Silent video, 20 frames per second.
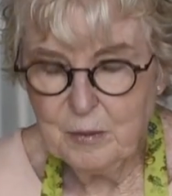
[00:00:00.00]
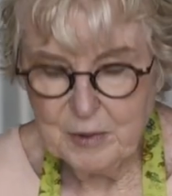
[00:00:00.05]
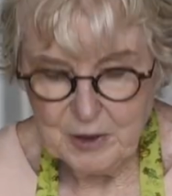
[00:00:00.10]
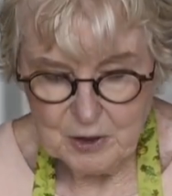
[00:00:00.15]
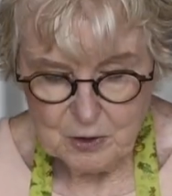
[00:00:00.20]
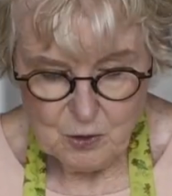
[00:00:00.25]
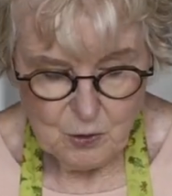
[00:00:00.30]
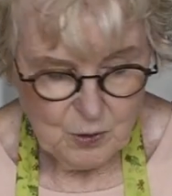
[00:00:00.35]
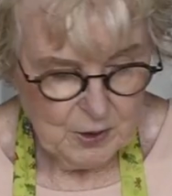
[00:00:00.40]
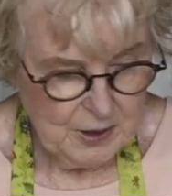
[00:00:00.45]

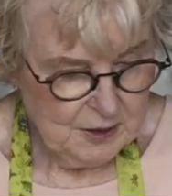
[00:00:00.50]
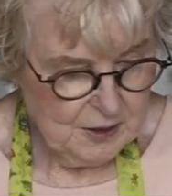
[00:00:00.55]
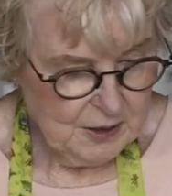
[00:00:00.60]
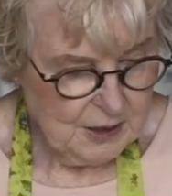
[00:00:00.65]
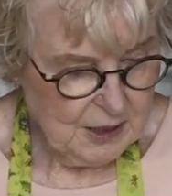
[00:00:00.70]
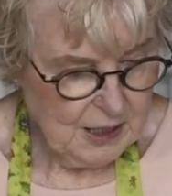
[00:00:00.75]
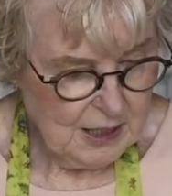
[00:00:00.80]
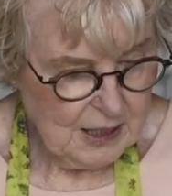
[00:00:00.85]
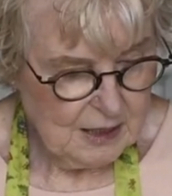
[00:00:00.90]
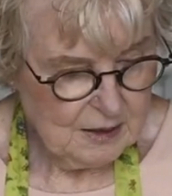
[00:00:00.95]
we're going to
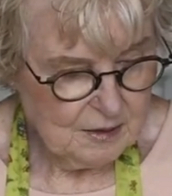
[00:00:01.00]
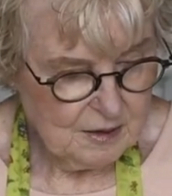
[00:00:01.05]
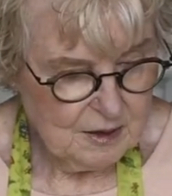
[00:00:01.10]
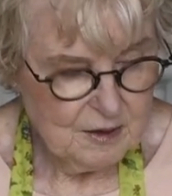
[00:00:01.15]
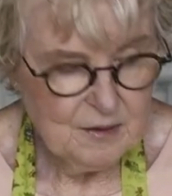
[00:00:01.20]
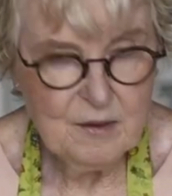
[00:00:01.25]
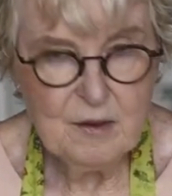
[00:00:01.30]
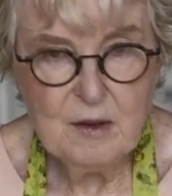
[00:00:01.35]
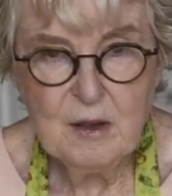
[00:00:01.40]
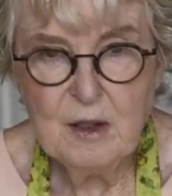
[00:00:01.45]
cut
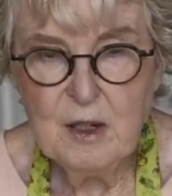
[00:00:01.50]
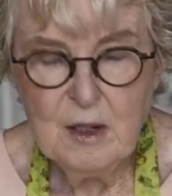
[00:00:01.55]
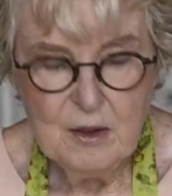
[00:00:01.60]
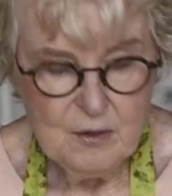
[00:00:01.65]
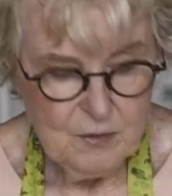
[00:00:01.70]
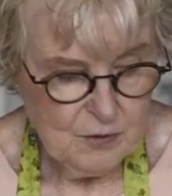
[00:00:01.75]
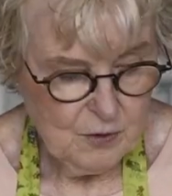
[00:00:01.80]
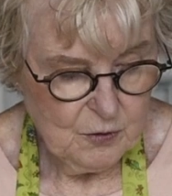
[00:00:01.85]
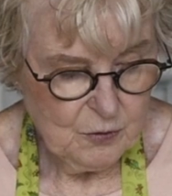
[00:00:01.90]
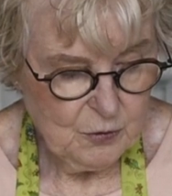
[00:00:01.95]

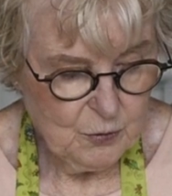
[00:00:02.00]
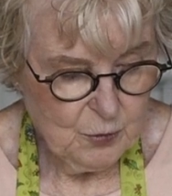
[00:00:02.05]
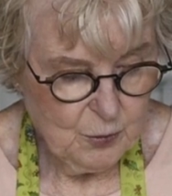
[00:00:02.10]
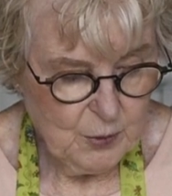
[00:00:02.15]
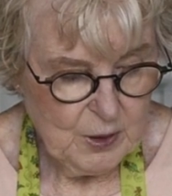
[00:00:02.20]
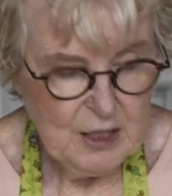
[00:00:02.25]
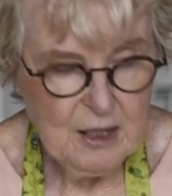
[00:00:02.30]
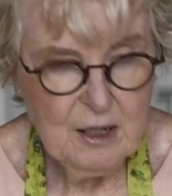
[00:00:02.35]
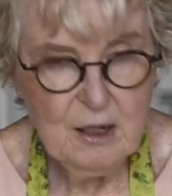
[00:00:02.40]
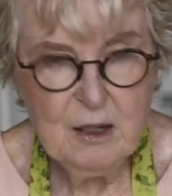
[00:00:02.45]
the
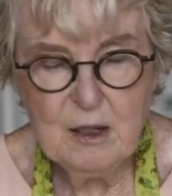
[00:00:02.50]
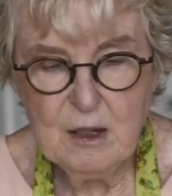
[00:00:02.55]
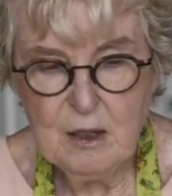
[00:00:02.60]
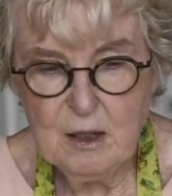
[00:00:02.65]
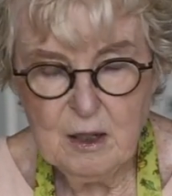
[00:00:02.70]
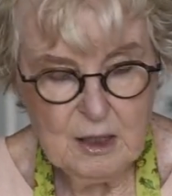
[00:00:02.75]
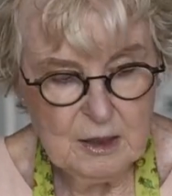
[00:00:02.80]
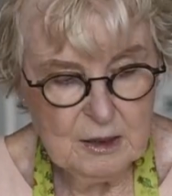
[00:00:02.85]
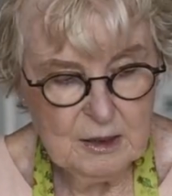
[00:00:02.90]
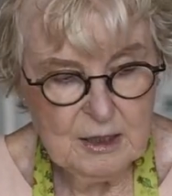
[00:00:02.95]
3
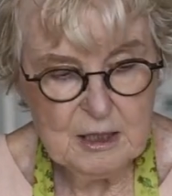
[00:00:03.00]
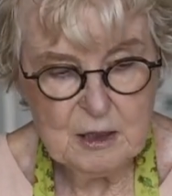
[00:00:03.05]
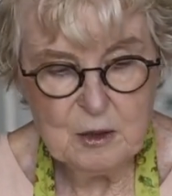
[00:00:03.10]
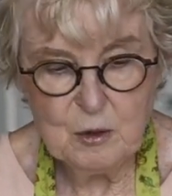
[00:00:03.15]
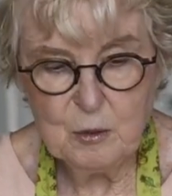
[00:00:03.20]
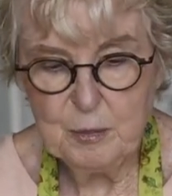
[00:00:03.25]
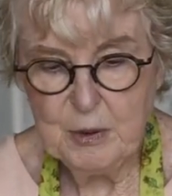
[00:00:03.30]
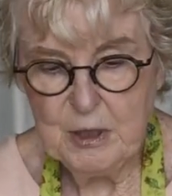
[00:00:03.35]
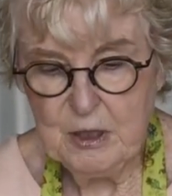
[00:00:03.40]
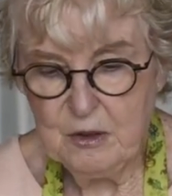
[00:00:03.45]

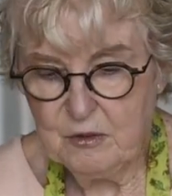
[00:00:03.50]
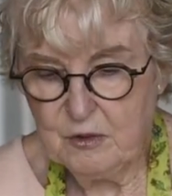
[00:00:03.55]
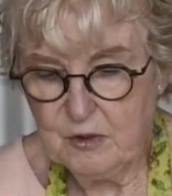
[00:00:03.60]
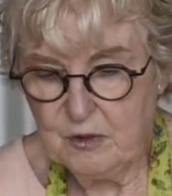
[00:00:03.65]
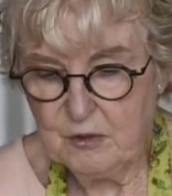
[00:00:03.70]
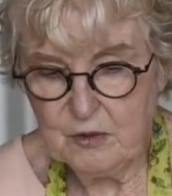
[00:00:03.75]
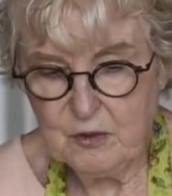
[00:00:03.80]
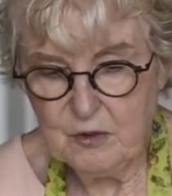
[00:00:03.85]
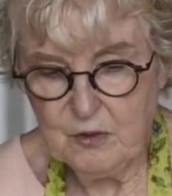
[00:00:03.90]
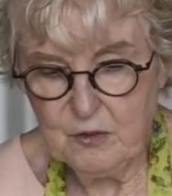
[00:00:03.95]
little
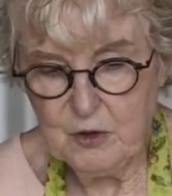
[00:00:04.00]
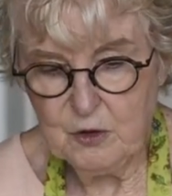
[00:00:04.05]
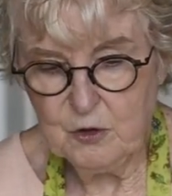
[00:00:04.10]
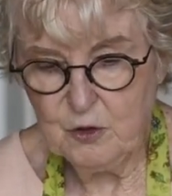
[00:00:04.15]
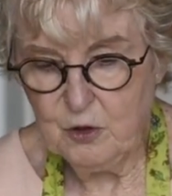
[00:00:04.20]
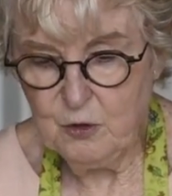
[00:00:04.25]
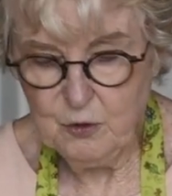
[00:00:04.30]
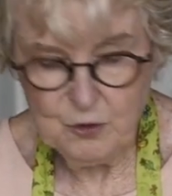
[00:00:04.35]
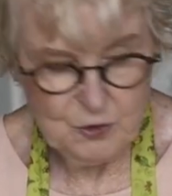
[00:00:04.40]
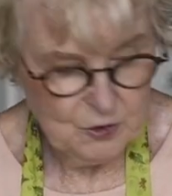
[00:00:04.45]
pieces, the
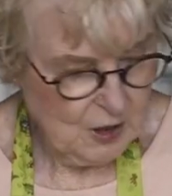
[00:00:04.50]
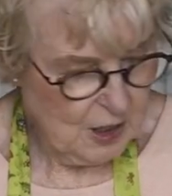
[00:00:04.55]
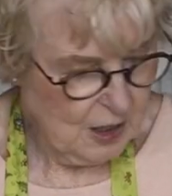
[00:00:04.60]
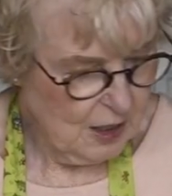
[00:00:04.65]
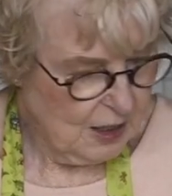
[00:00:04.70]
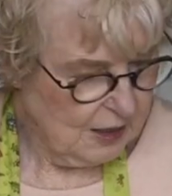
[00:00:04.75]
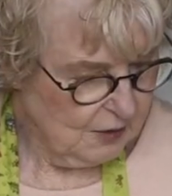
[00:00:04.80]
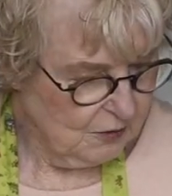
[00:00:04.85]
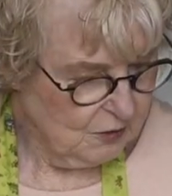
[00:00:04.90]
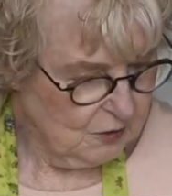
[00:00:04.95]
2
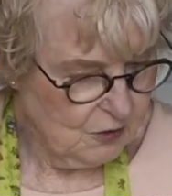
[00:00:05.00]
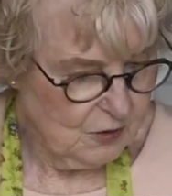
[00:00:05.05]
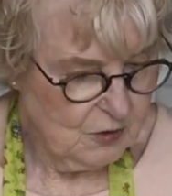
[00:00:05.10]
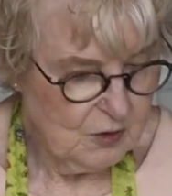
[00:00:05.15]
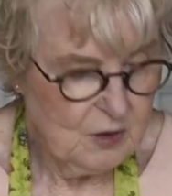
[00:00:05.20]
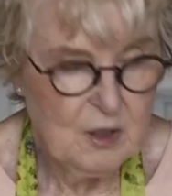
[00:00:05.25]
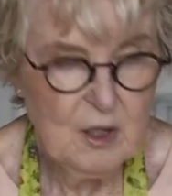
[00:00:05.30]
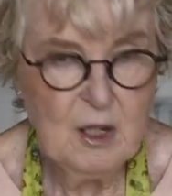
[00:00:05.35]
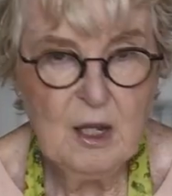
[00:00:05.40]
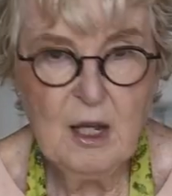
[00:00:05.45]
sides
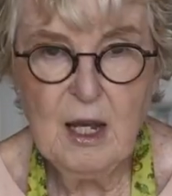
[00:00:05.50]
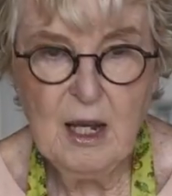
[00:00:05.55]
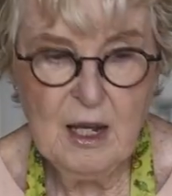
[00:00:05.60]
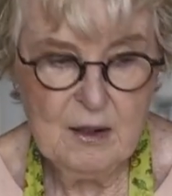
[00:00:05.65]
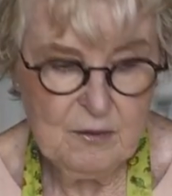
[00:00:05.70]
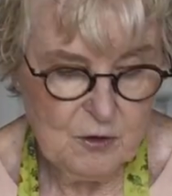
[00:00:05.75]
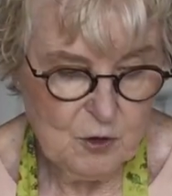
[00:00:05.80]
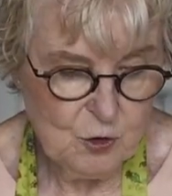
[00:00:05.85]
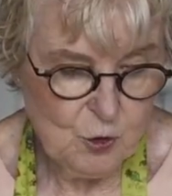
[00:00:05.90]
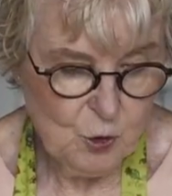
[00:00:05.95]

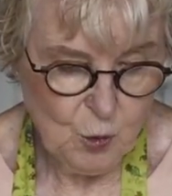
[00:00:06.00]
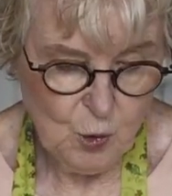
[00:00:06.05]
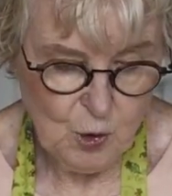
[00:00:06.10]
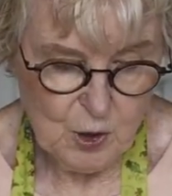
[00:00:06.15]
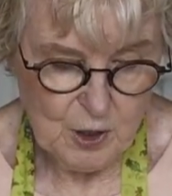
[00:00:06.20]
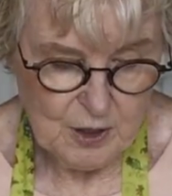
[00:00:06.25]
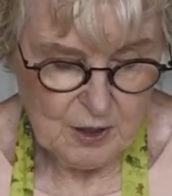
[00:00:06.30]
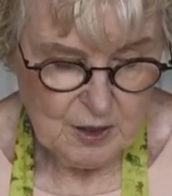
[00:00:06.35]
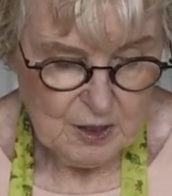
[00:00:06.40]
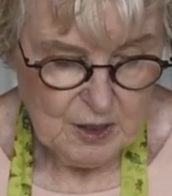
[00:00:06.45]
and the
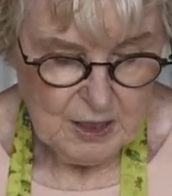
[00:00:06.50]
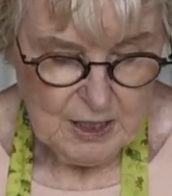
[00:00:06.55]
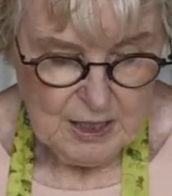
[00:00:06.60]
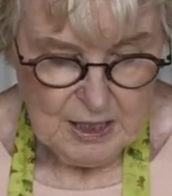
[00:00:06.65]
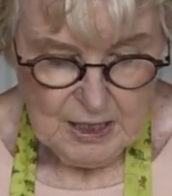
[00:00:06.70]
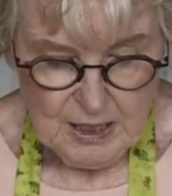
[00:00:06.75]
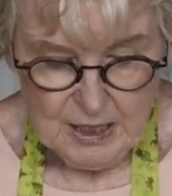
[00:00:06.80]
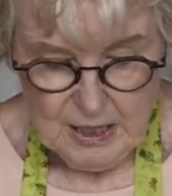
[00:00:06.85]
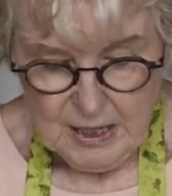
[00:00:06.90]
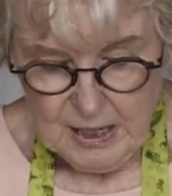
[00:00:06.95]
door.
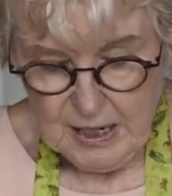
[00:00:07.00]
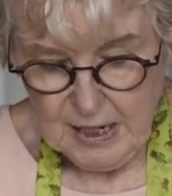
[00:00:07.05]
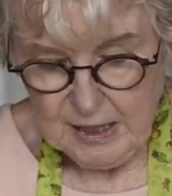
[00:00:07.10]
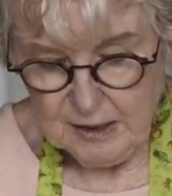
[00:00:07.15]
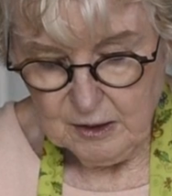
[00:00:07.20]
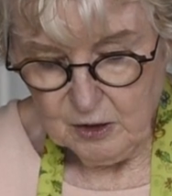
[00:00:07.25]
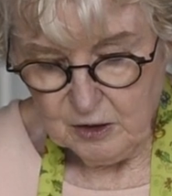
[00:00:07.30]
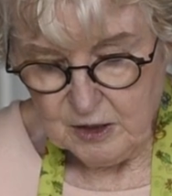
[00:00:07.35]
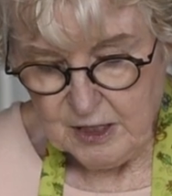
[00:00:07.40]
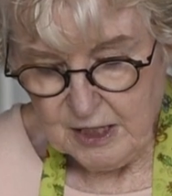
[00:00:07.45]

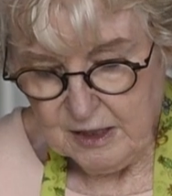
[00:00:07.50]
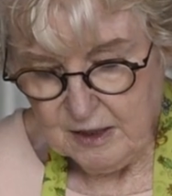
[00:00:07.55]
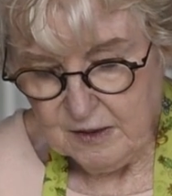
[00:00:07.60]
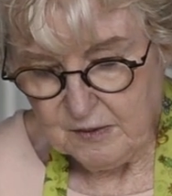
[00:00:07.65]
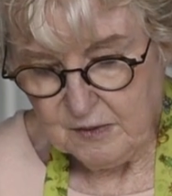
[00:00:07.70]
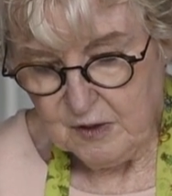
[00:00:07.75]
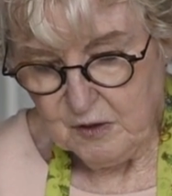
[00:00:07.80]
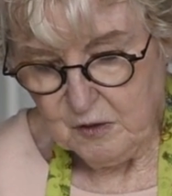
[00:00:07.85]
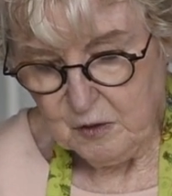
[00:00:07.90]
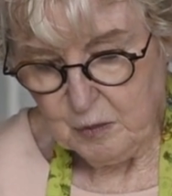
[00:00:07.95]
And looking
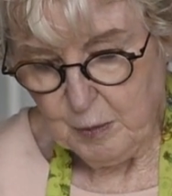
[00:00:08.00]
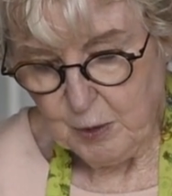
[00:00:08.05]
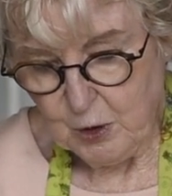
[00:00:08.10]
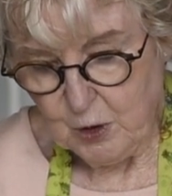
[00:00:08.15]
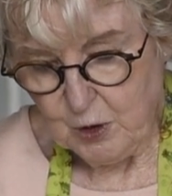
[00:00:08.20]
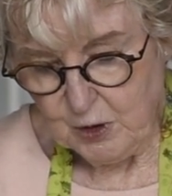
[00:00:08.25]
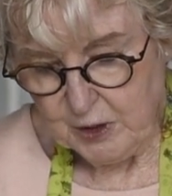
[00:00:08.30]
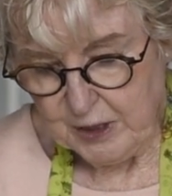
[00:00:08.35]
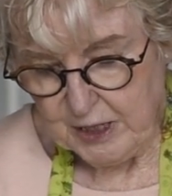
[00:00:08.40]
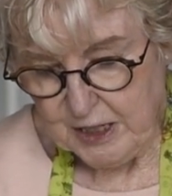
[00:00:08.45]
at this
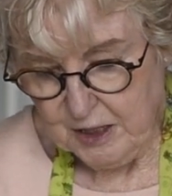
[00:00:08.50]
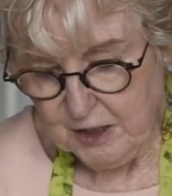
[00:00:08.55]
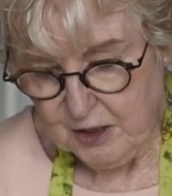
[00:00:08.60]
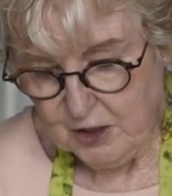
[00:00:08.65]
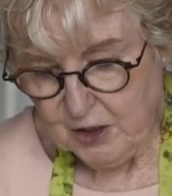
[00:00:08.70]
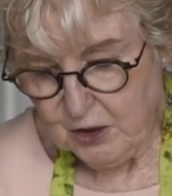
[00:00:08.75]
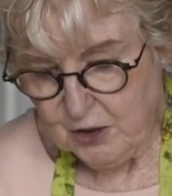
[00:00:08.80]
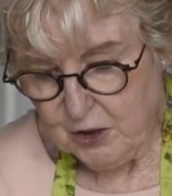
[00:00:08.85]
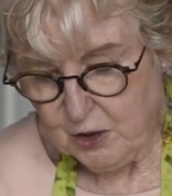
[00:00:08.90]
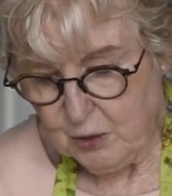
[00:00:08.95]
ball
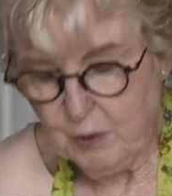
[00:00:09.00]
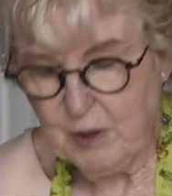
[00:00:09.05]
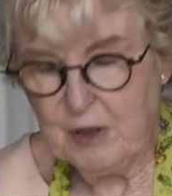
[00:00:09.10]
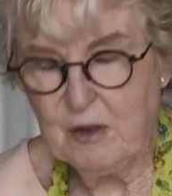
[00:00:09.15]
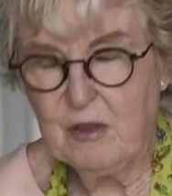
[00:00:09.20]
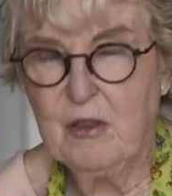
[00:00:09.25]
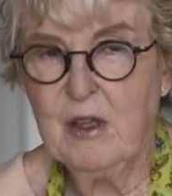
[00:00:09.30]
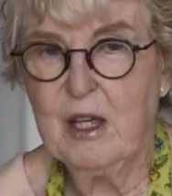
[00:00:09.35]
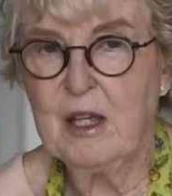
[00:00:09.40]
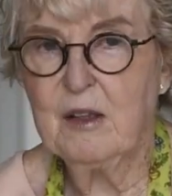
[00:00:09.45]
here, you
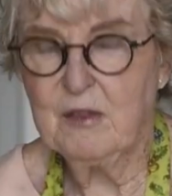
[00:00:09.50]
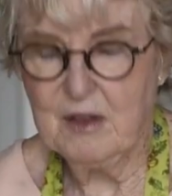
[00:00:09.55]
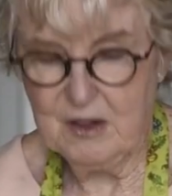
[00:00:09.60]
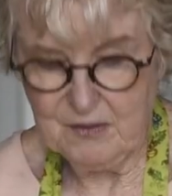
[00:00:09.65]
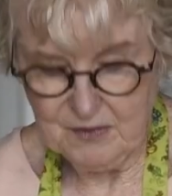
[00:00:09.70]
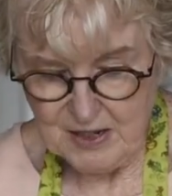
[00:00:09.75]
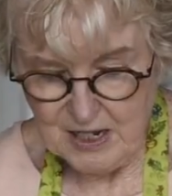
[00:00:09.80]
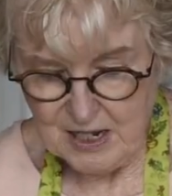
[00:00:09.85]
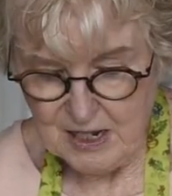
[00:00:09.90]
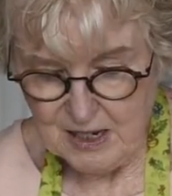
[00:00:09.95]
would think
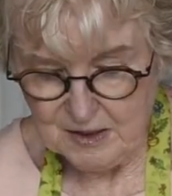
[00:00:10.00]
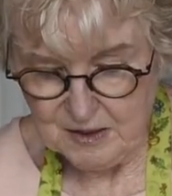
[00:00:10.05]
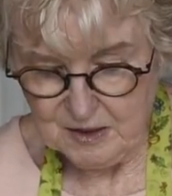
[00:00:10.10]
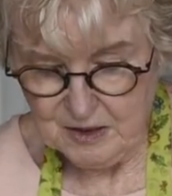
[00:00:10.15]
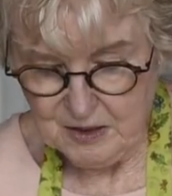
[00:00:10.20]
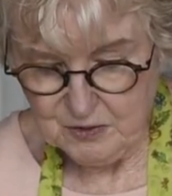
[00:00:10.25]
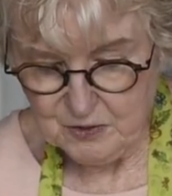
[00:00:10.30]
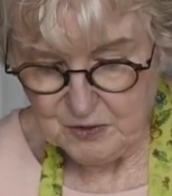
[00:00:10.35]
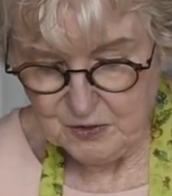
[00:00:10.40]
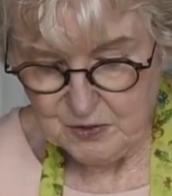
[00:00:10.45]
that that
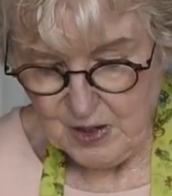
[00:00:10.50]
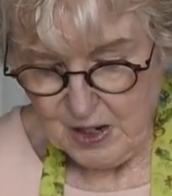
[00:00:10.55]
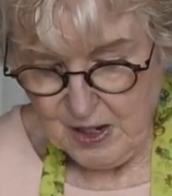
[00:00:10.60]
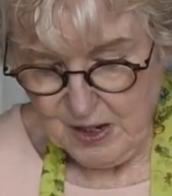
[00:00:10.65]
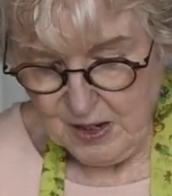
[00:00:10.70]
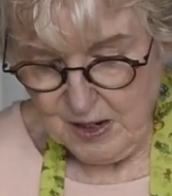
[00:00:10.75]
is